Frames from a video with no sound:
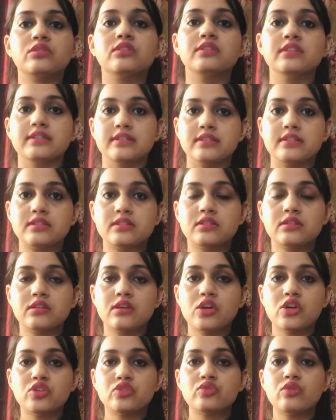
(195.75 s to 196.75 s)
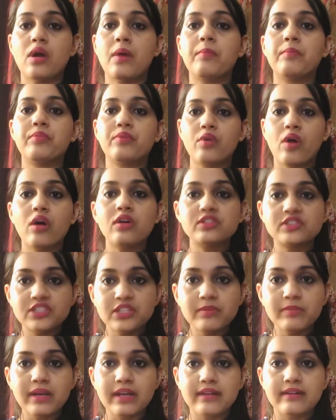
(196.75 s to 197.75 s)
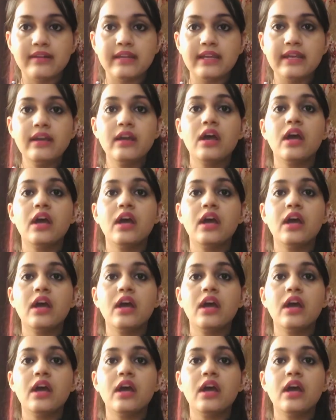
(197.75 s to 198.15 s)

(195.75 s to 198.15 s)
this. So approximately